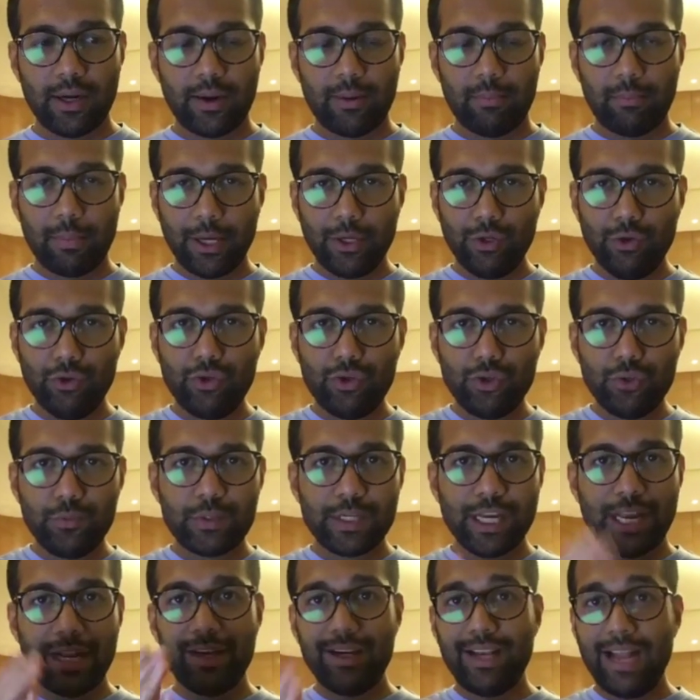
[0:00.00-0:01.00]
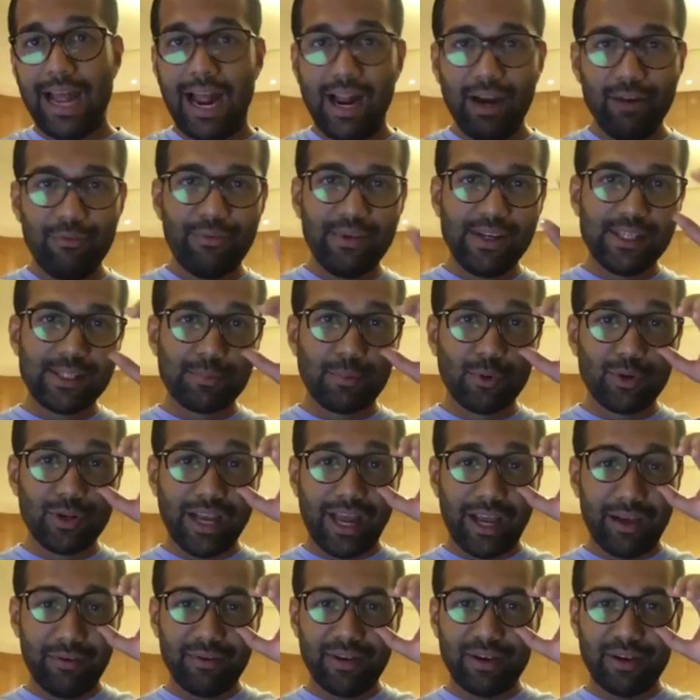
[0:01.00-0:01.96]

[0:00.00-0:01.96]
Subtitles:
my YouTube channel and Facebook Live.